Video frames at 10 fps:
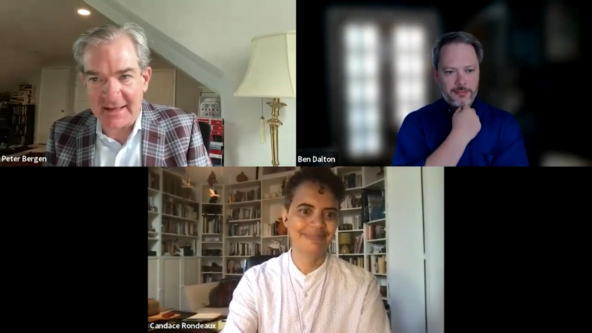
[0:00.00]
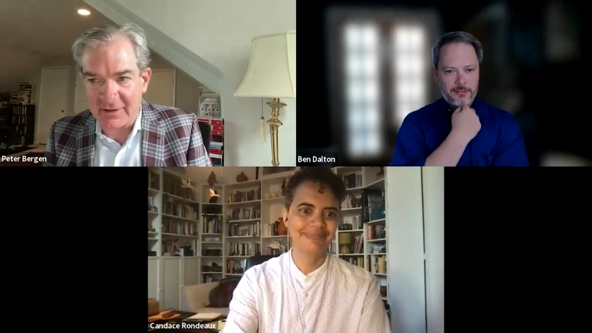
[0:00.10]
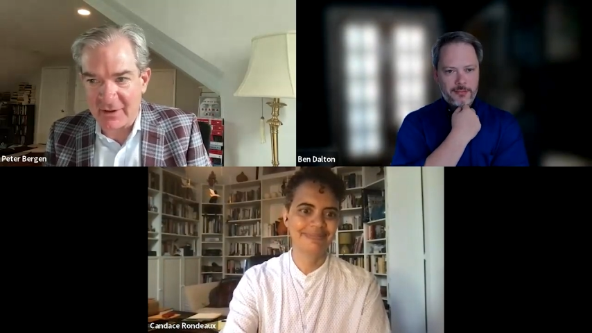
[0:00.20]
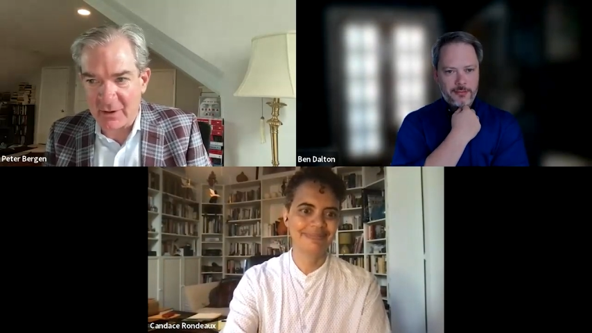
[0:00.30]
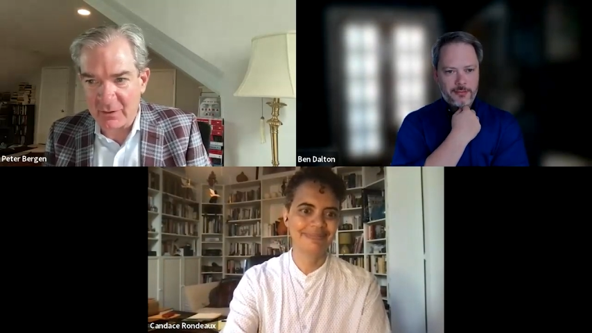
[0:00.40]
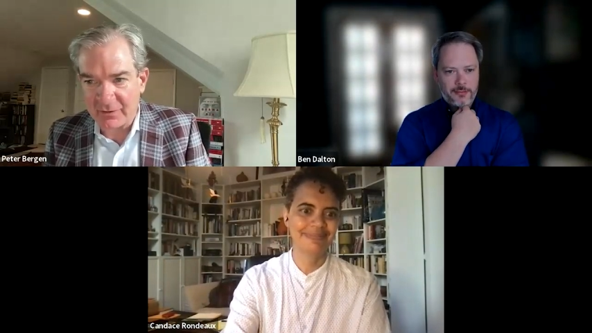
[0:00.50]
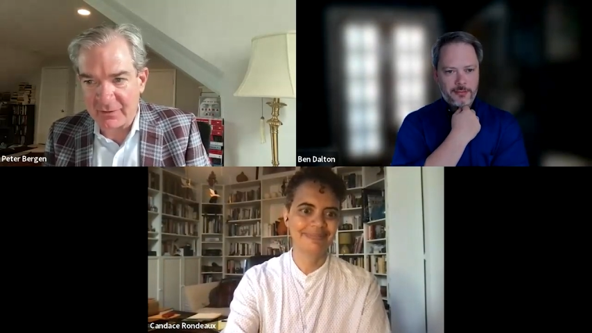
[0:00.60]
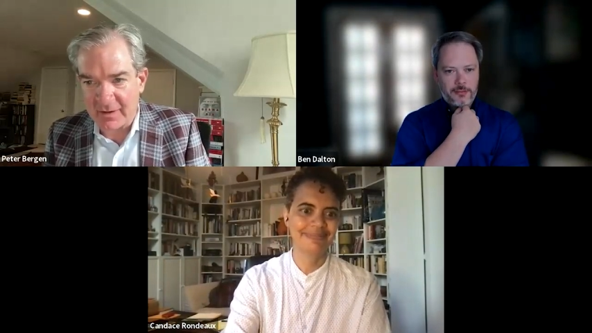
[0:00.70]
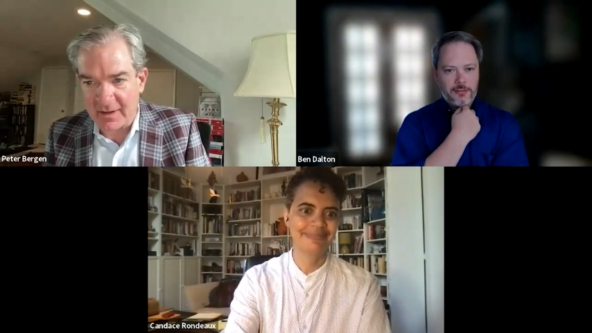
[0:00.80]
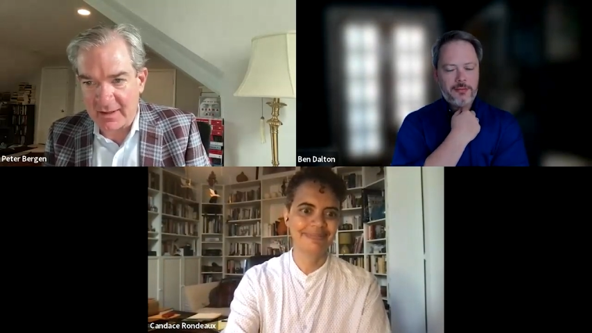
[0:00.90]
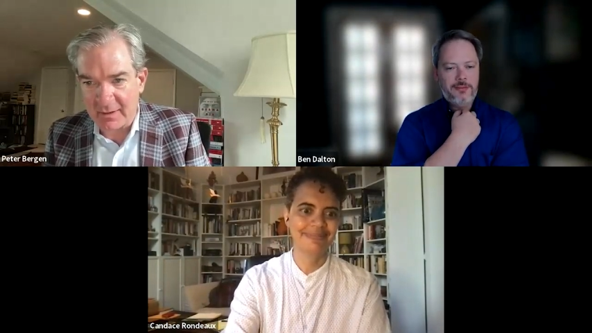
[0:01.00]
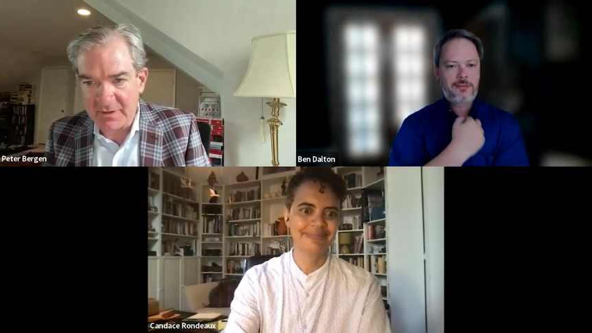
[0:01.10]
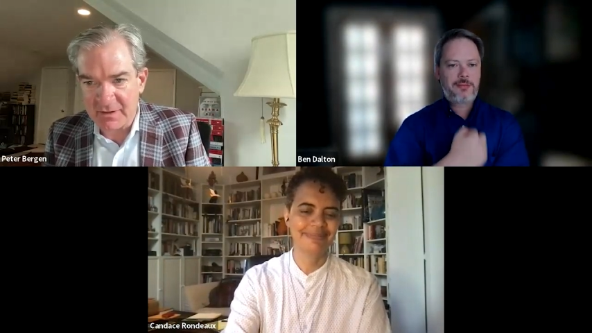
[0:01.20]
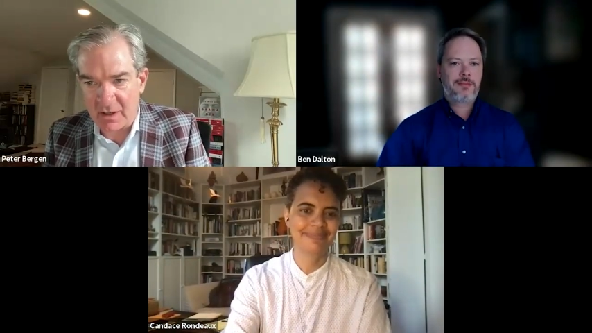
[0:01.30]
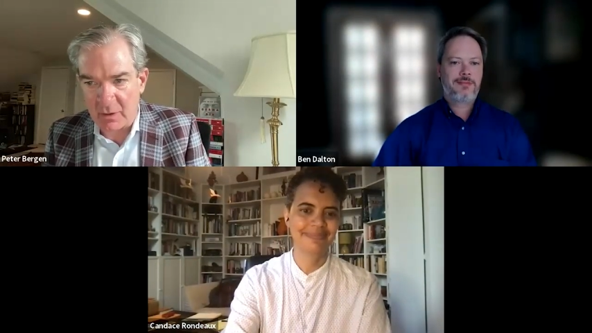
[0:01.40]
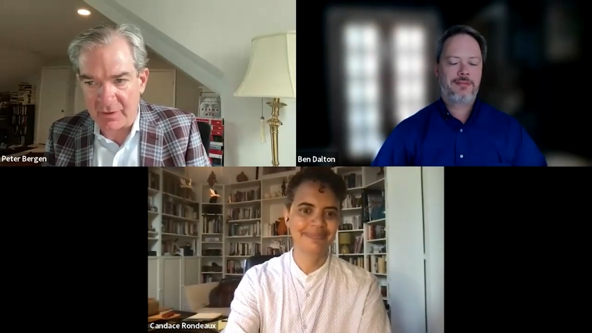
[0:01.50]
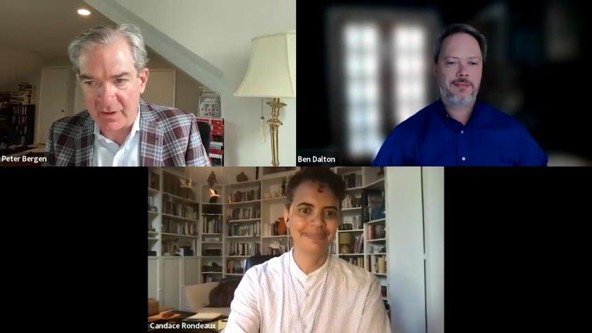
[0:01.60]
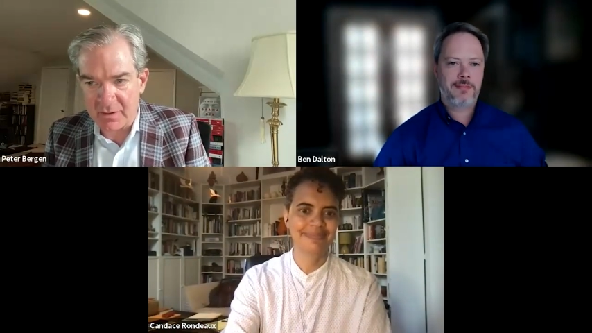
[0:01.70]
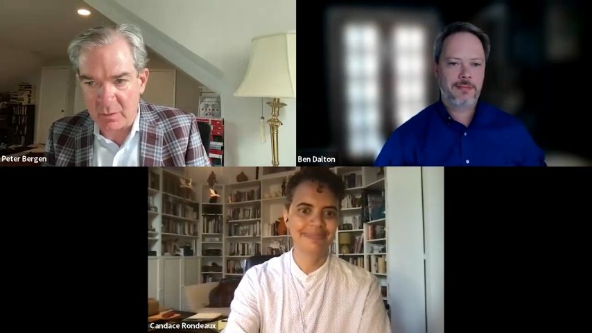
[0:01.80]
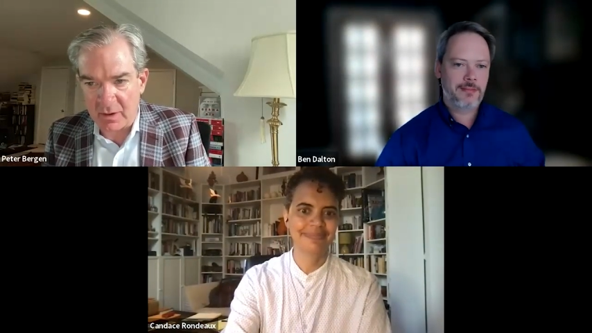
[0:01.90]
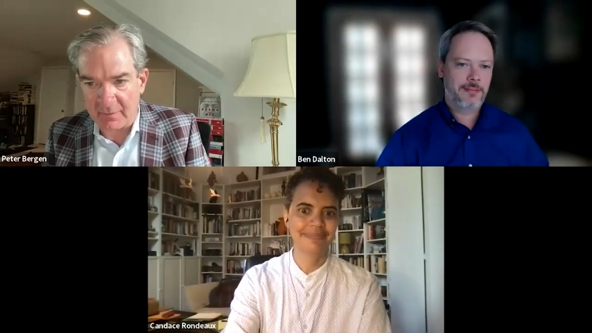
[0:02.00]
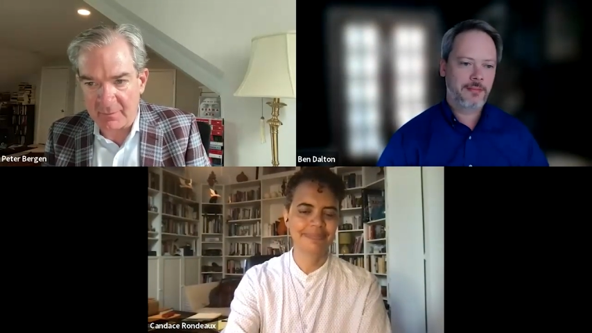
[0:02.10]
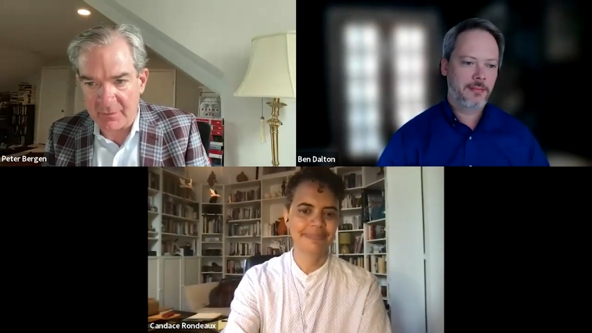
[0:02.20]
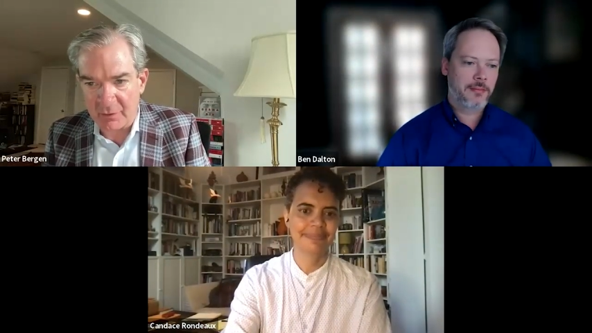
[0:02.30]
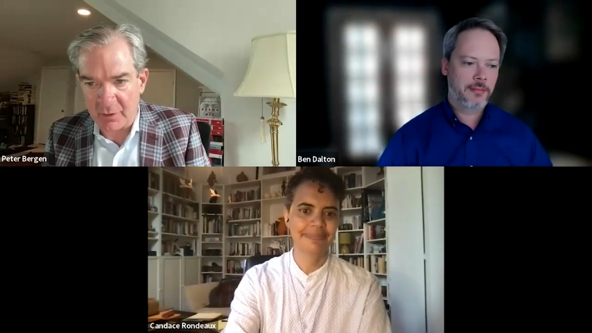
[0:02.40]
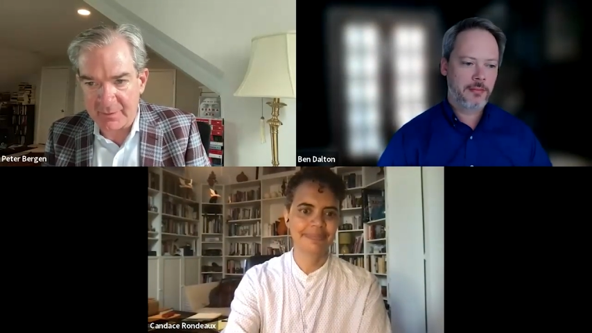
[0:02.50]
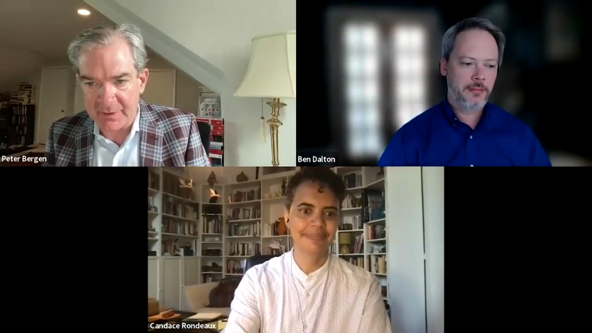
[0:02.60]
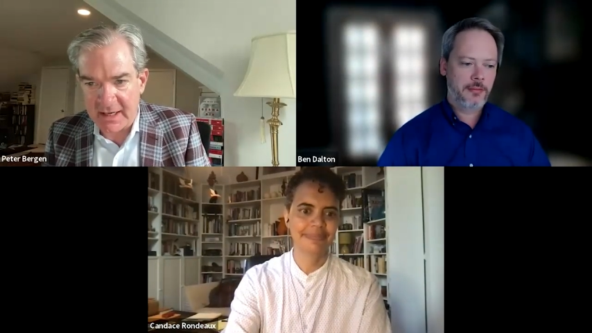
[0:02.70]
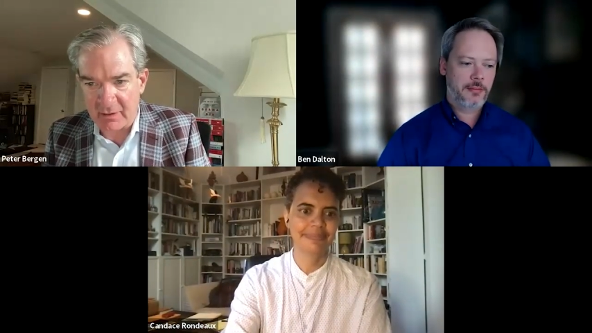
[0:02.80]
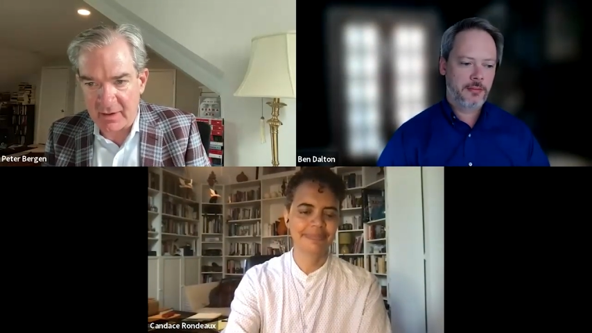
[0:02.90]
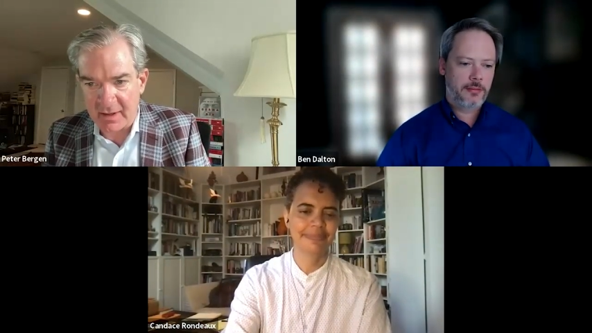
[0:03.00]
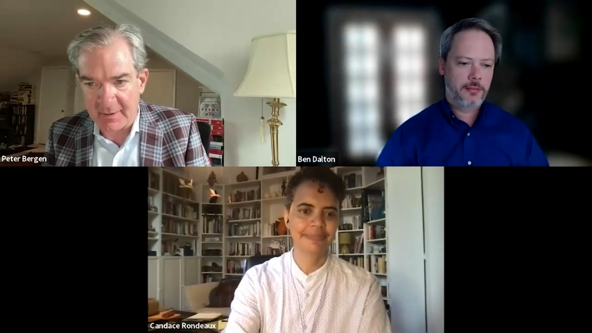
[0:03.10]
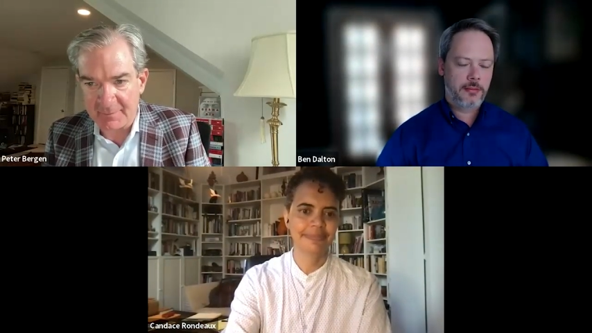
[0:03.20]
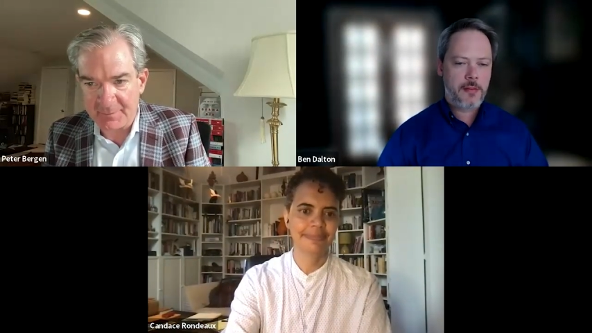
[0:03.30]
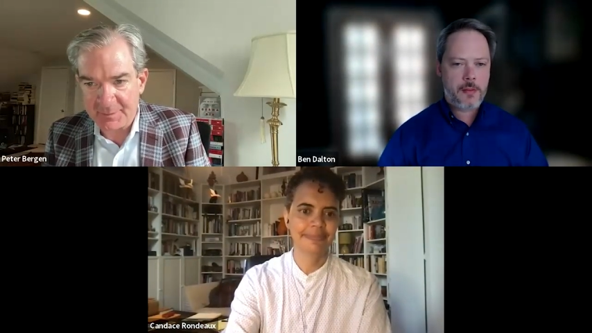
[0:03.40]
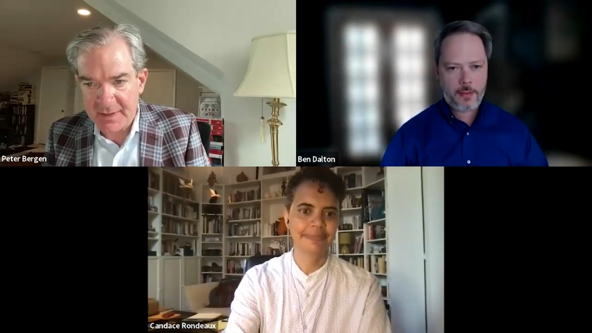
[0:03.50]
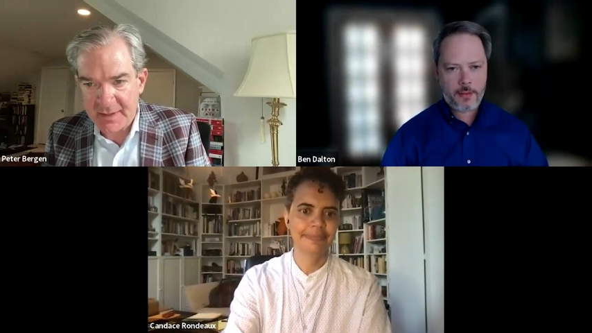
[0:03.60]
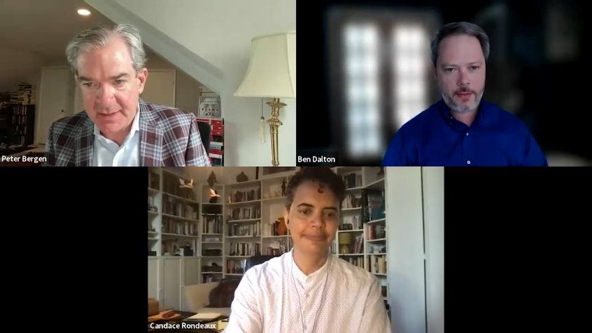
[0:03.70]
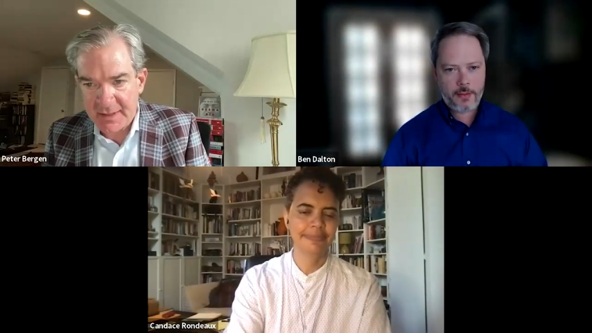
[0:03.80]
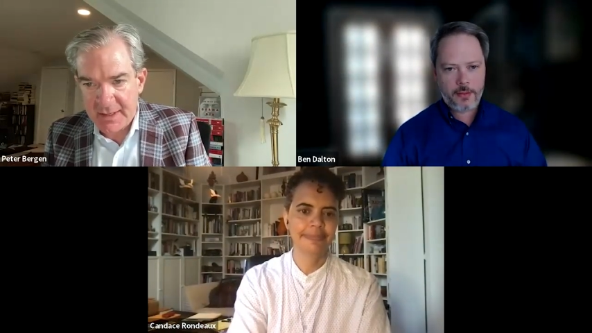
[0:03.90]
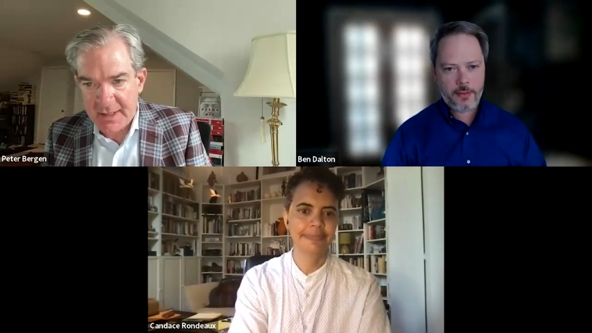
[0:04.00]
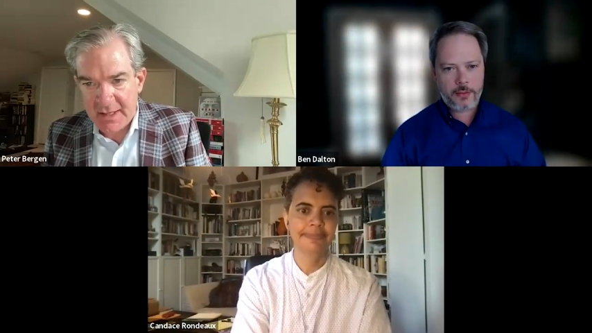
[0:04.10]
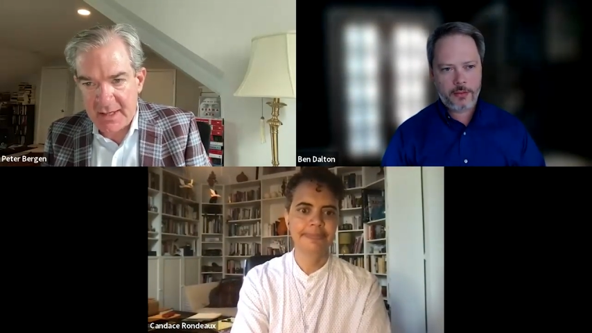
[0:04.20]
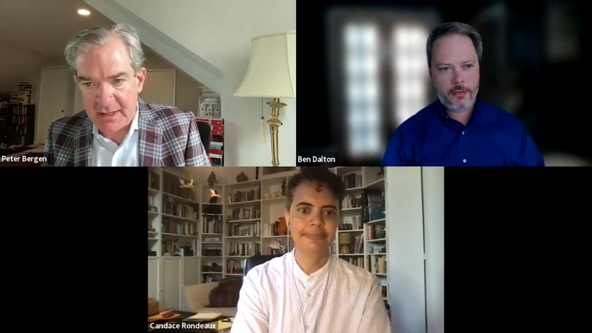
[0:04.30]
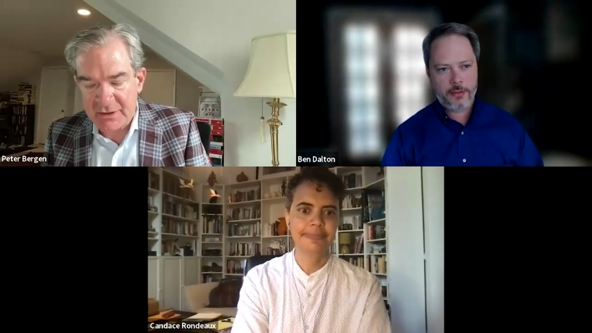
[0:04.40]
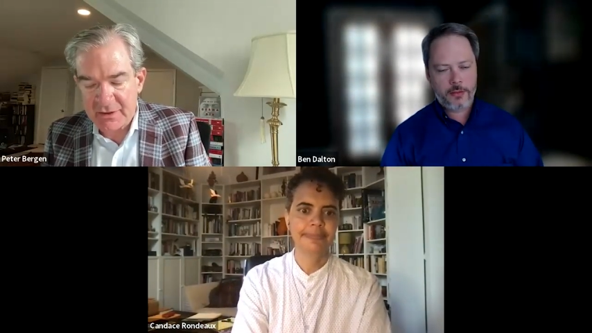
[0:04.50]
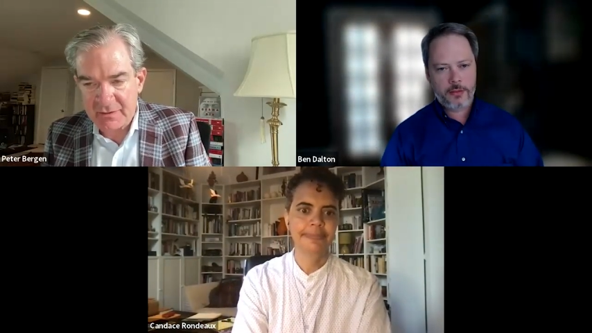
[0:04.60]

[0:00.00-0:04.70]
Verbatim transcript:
Speaker 1: get to those. Uh, let me start with this one from Daria. Uh,